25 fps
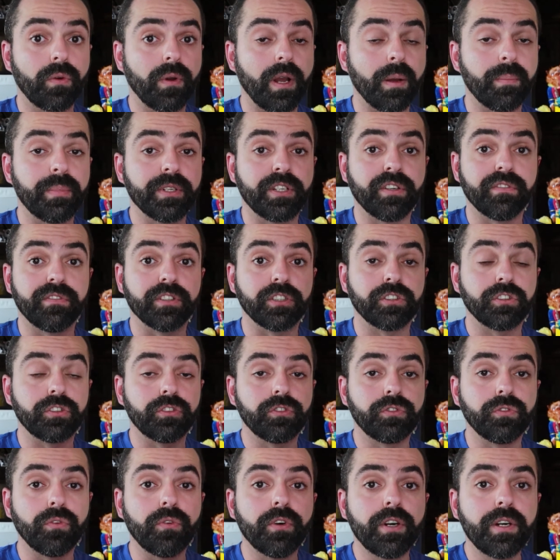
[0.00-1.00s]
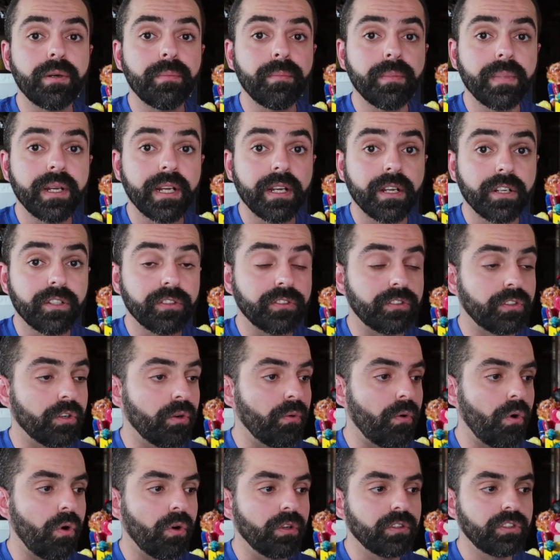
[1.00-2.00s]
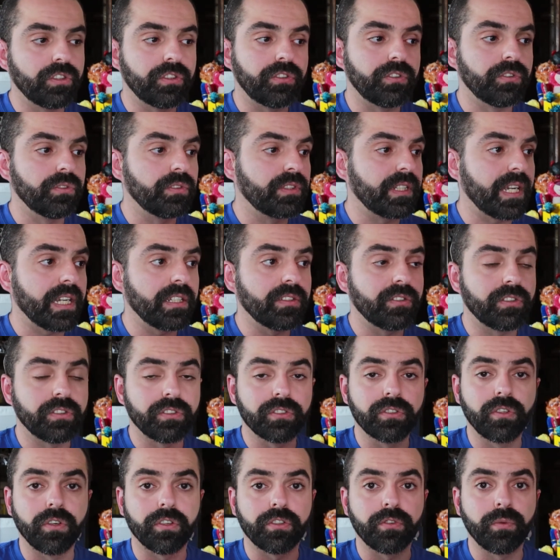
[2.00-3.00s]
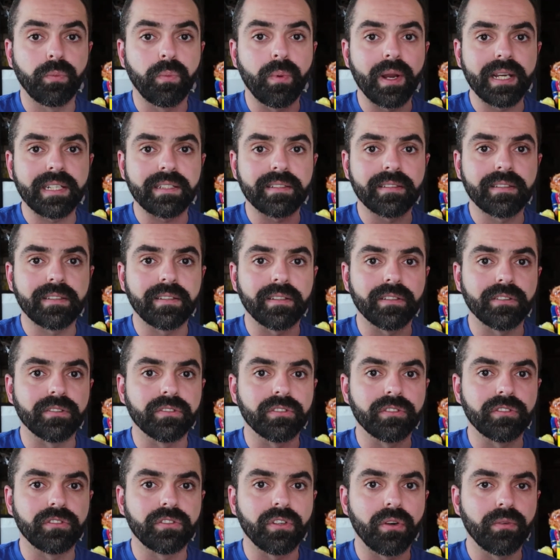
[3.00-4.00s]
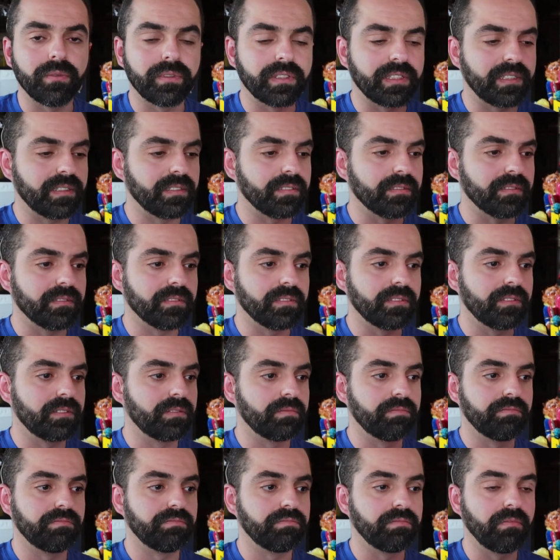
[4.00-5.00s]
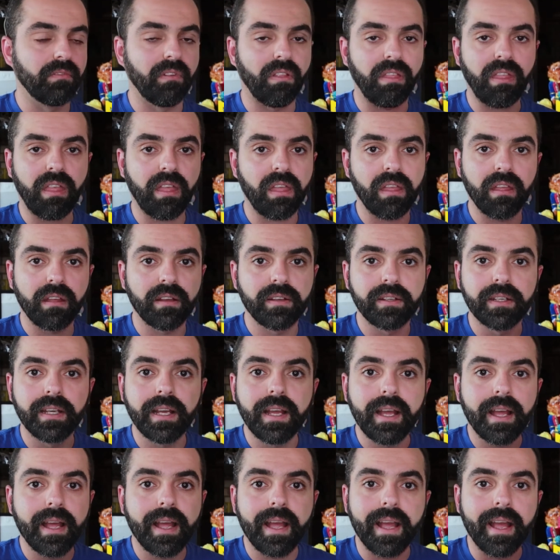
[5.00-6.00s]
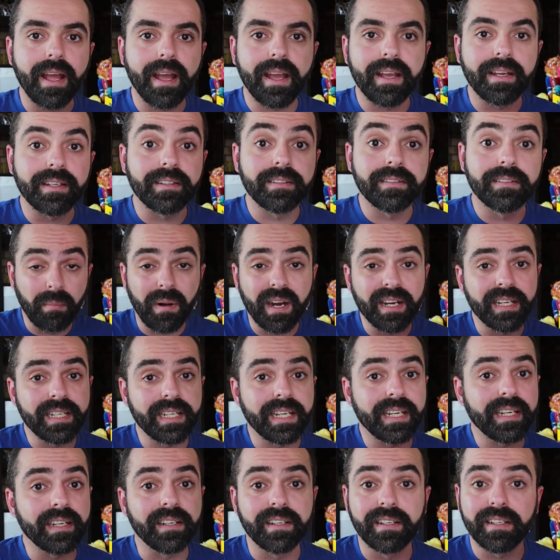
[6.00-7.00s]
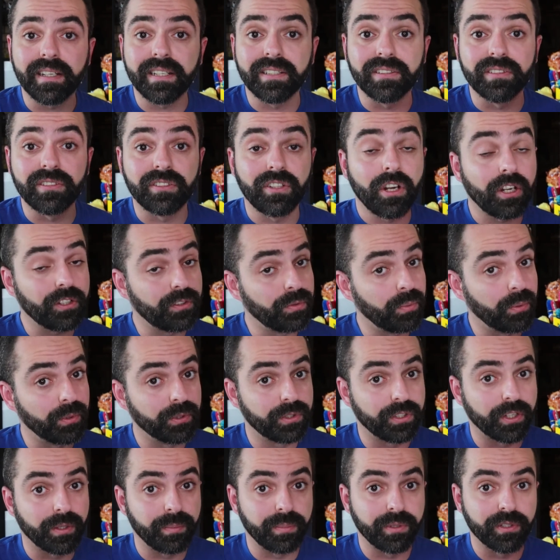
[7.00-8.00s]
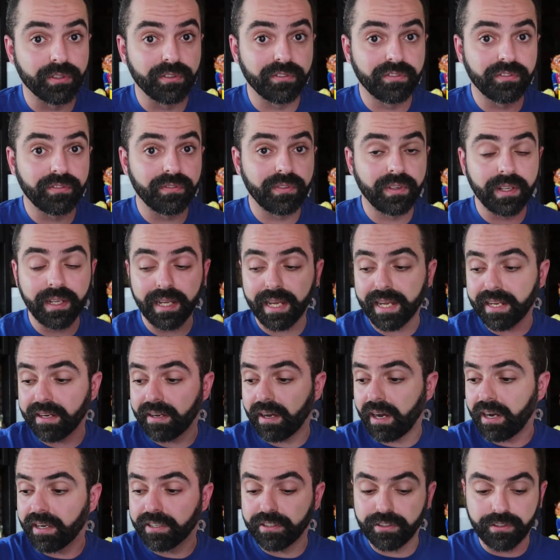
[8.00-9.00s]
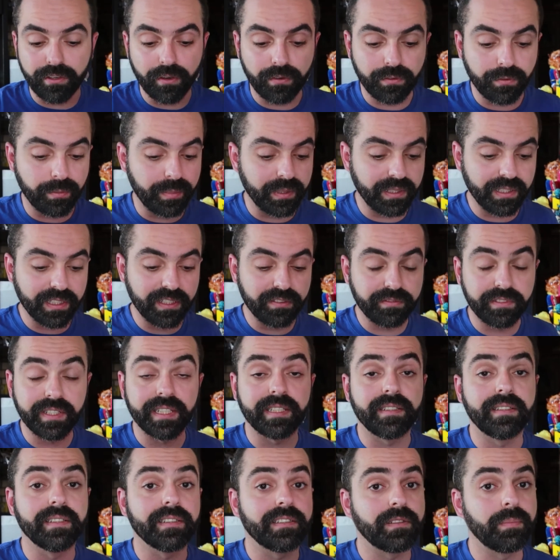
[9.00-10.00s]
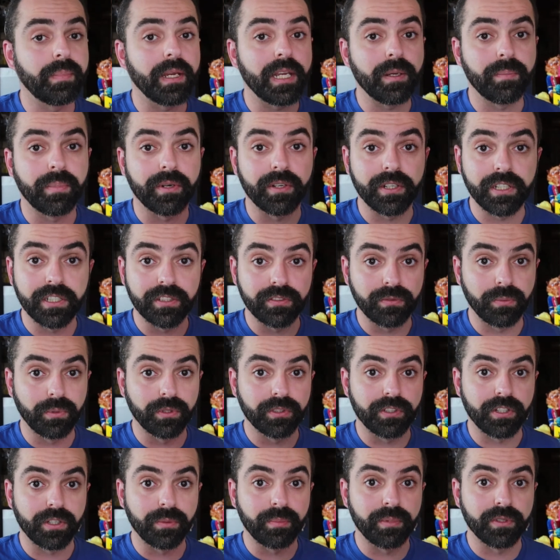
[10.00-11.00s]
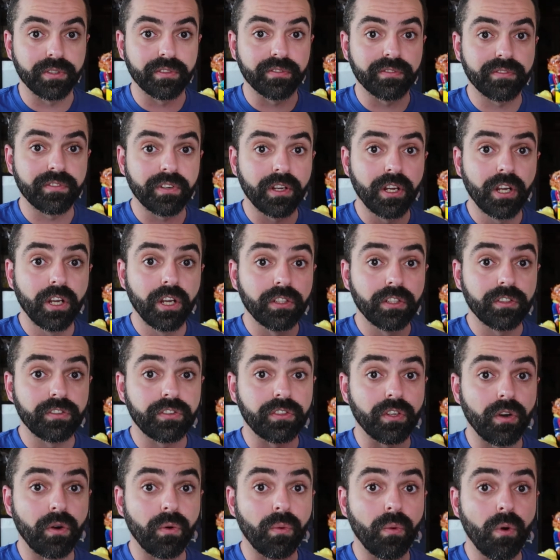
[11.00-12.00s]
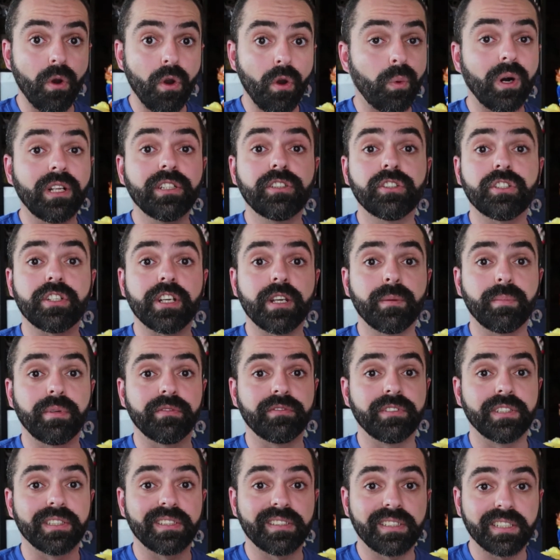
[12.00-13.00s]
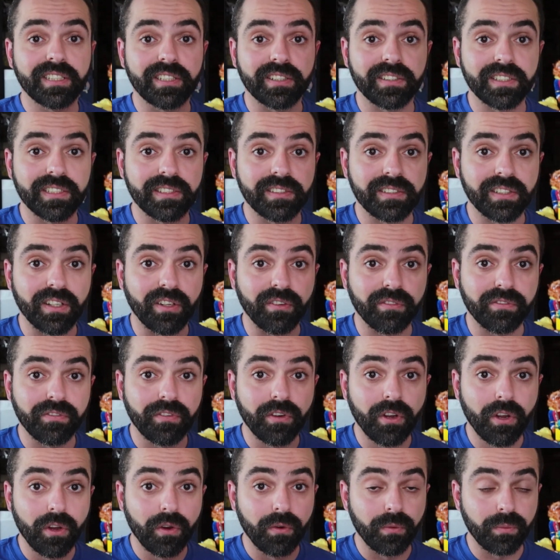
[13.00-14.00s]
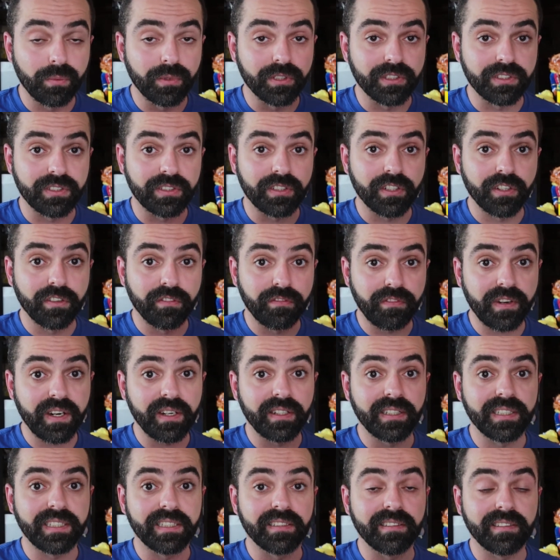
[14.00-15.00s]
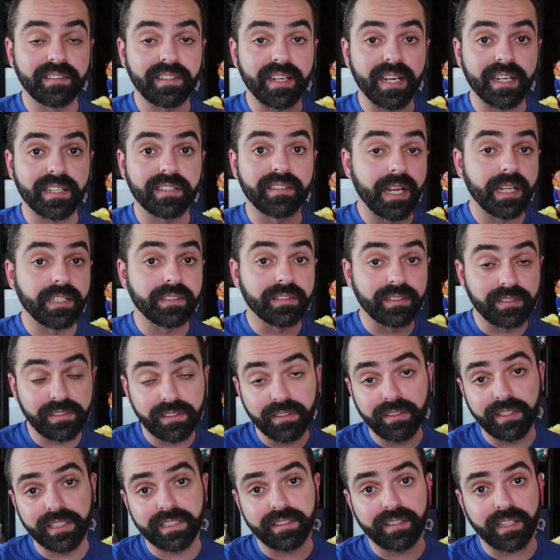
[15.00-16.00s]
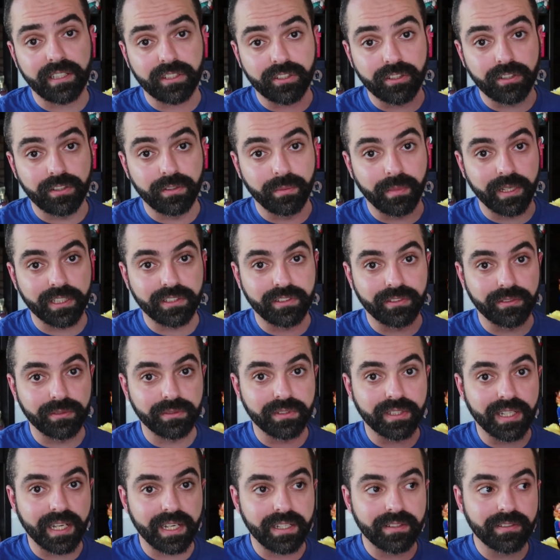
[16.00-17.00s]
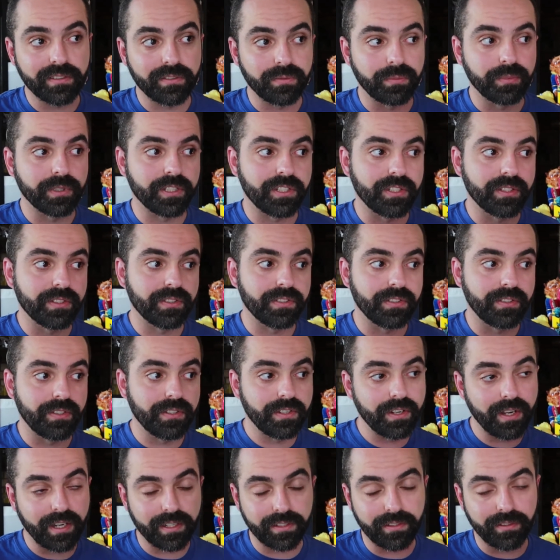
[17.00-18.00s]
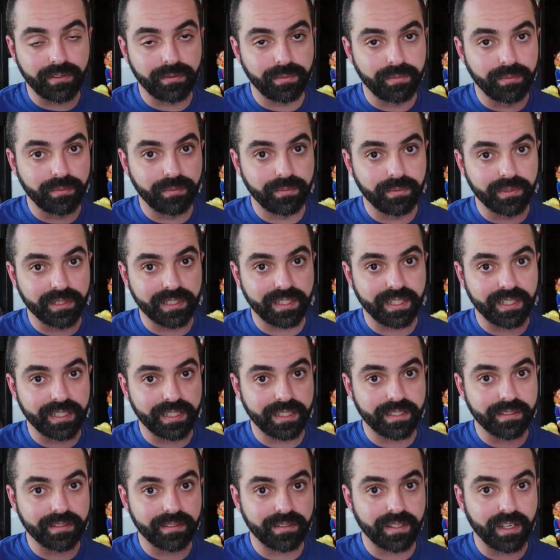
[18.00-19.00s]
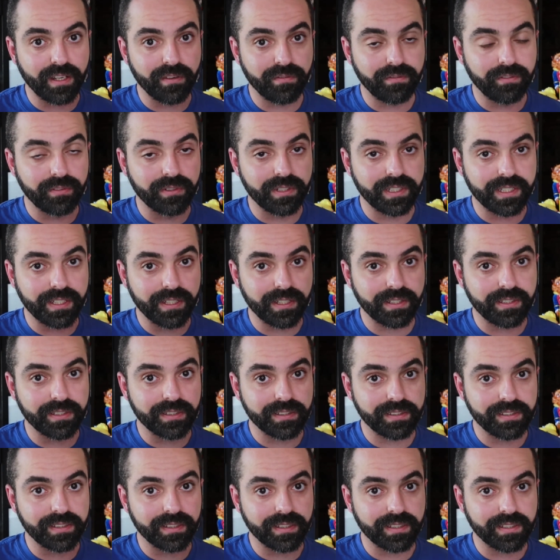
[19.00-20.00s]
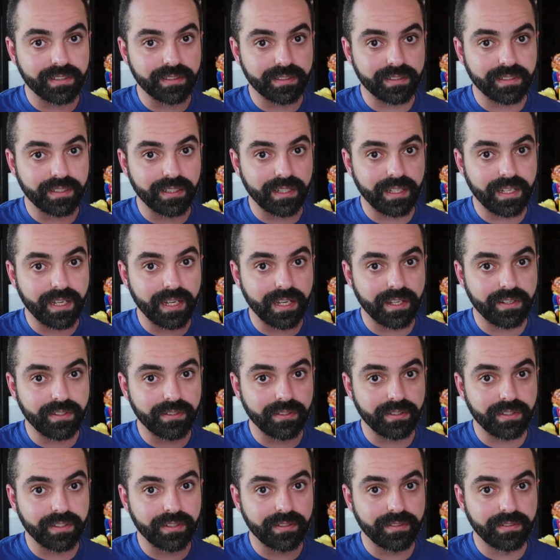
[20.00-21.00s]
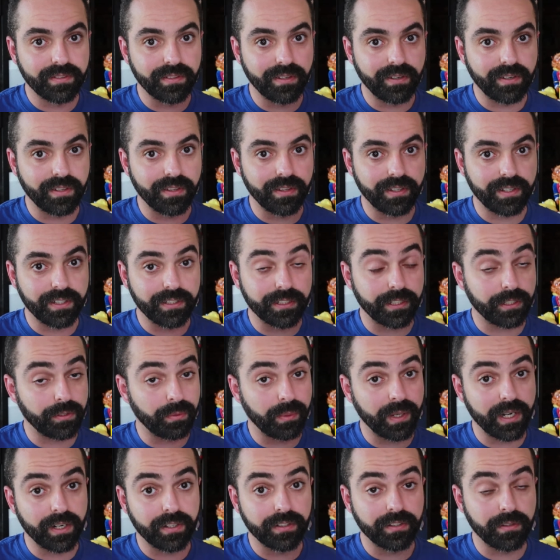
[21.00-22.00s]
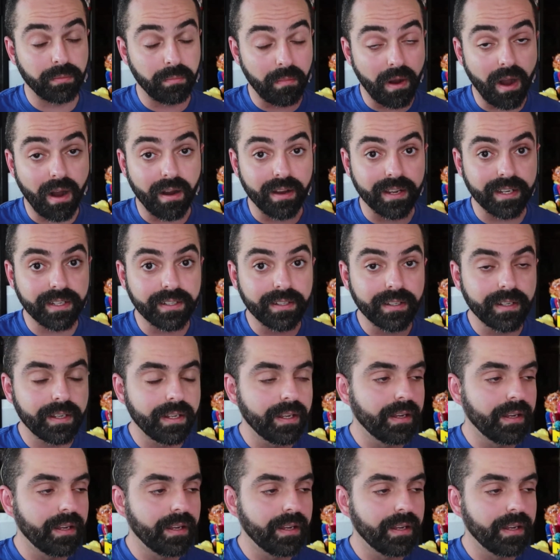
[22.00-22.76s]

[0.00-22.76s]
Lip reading: a bit of a storm, so all the suitcases got wet and soaked and ugh. And my ink is not waterproof, and I don't believe that this paper is waterproof. So while the shape of the sticker itself was fairly intact and still attached to my suitcase, which is not what I can say for the other stickers that I had on there that weren't mine,